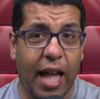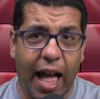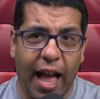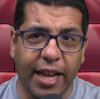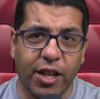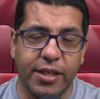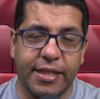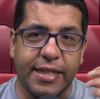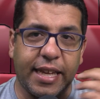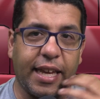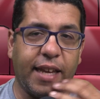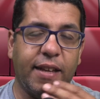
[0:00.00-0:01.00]
I could
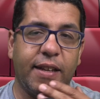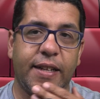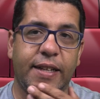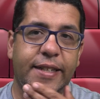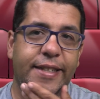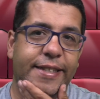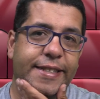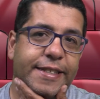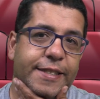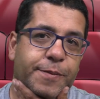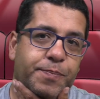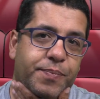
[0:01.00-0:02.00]
see
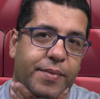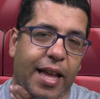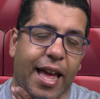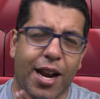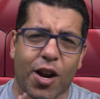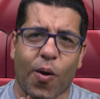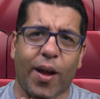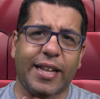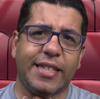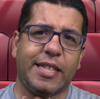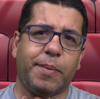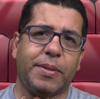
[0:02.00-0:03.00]

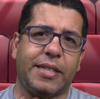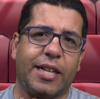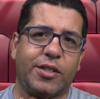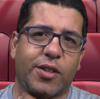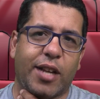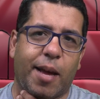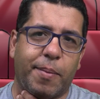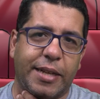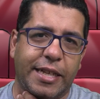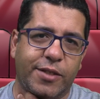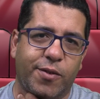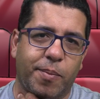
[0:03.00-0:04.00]
potential
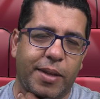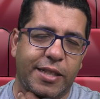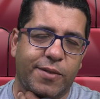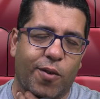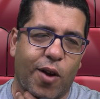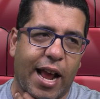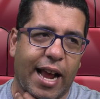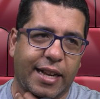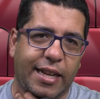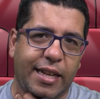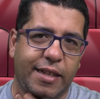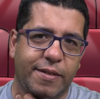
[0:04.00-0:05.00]
nominees from this for
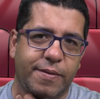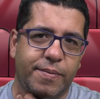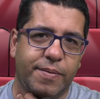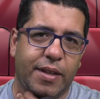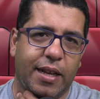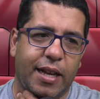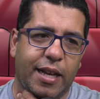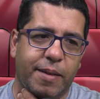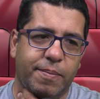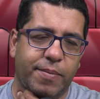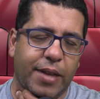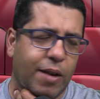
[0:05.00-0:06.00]
acting,
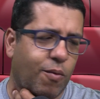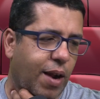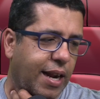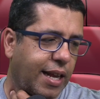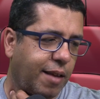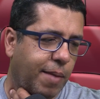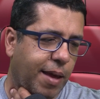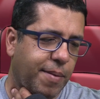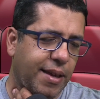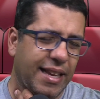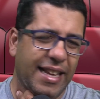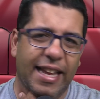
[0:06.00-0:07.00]
and writing maybe.
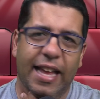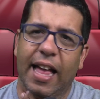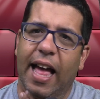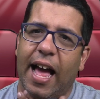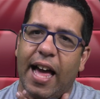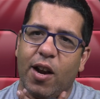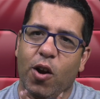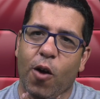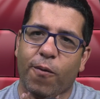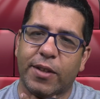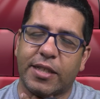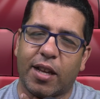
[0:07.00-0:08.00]
I don't know
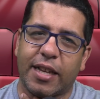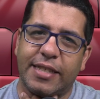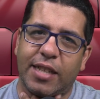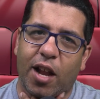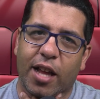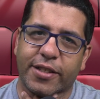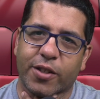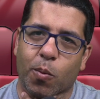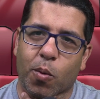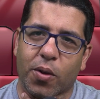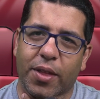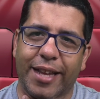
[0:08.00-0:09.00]
if is it Oscar
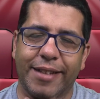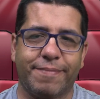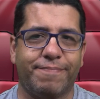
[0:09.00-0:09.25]
worthy?